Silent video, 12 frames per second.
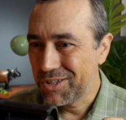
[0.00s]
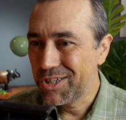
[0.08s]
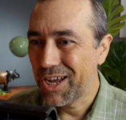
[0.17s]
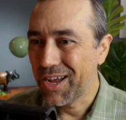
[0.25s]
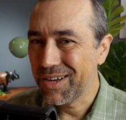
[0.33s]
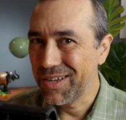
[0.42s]

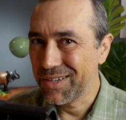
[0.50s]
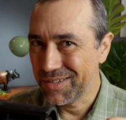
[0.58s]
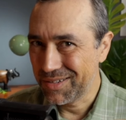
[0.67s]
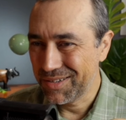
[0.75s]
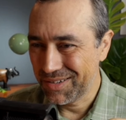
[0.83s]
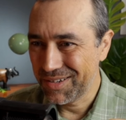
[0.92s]
check
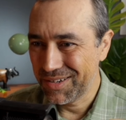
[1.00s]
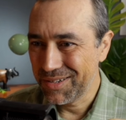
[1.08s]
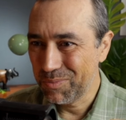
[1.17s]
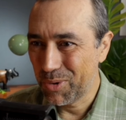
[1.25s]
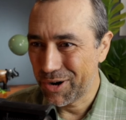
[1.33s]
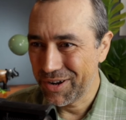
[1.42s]
this. This
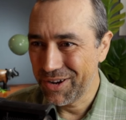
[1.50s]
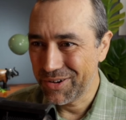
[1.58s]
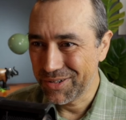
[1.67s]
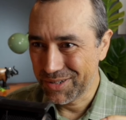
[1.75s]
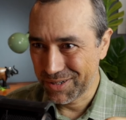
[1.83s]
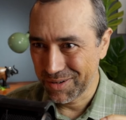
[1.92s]
part here
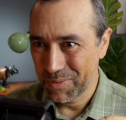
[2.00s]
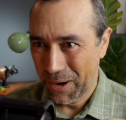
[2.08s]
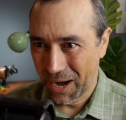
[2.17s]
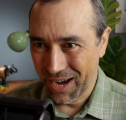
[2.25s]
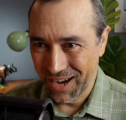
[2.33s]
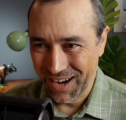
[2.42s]
is
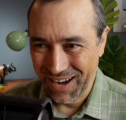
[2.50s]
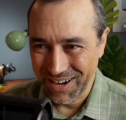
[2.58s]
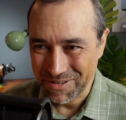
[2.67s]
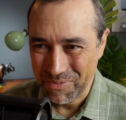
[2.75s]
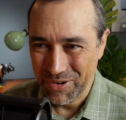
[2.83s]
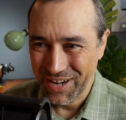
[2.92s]

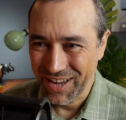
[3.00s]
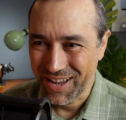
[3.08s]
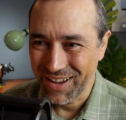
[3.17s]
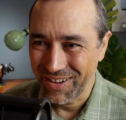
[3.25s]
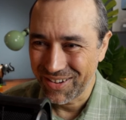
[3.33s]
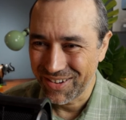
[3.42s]
pretty
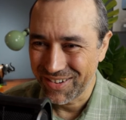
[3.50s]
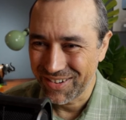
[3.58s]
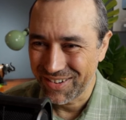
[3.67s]
cool,